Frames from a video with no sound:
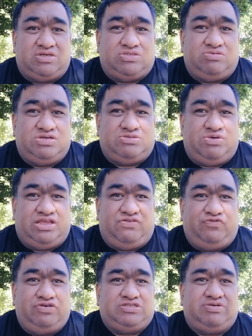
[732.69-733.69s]
I was always one of the
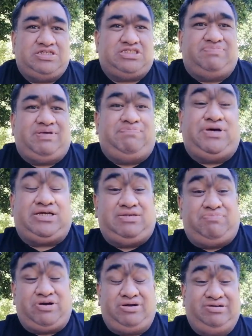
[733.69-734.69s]
first ones to be
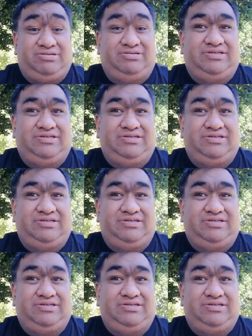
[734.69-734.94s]
picked, bro.